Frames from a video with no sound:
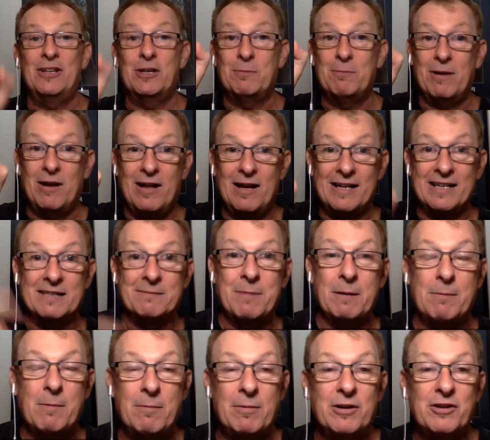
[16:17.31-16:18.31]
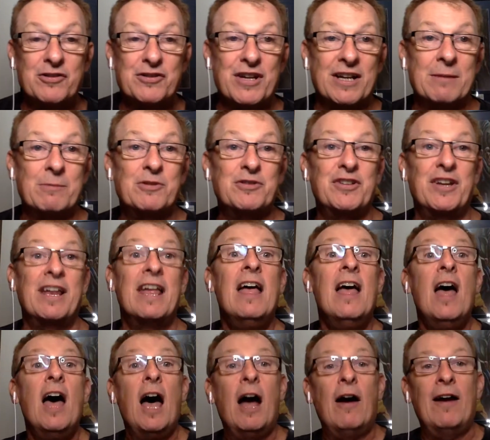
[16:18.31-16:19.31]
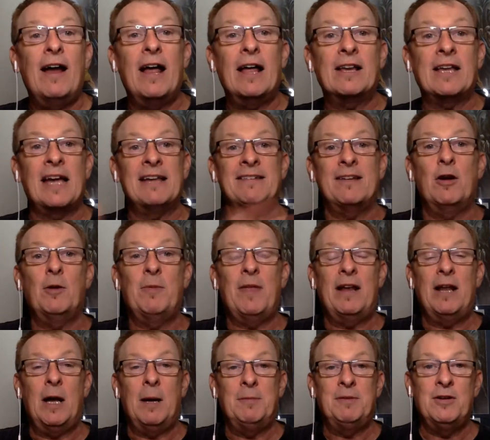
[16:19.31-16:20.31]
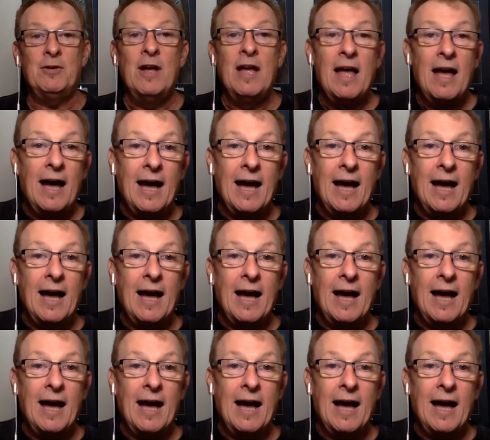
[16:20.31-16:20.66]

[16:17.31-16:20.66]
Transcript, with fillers: Your blog is probably your second most thing. All right, guys, I hope that helps you.